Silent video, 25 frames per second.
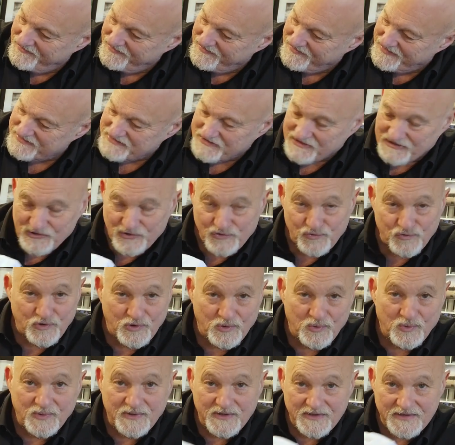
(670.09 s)
this is
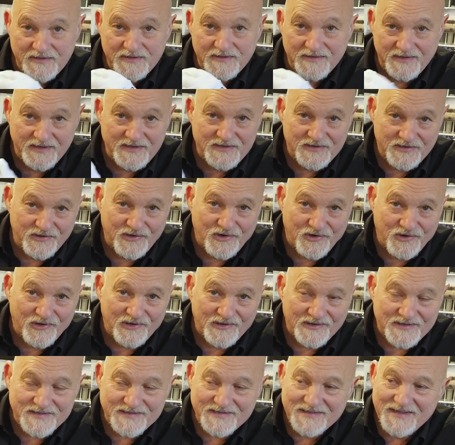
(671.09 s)
true, these are the
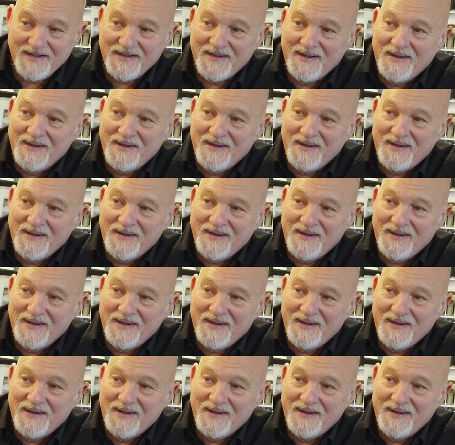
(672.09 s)
colours,